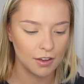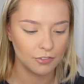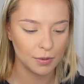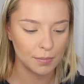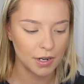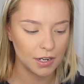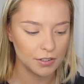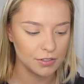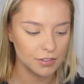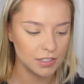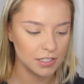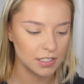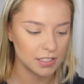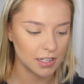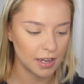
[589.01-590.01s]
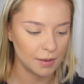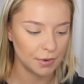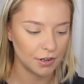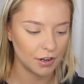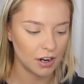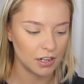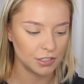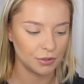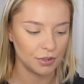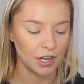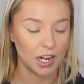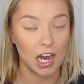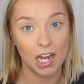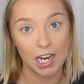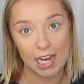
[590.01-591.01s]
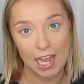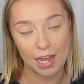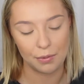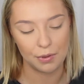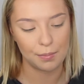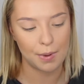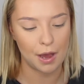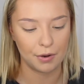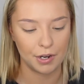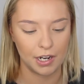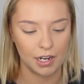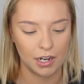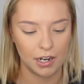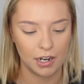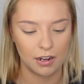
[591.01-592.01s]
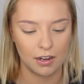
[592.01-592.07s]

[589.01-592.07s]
For my nose, I'm going to contour again with powder,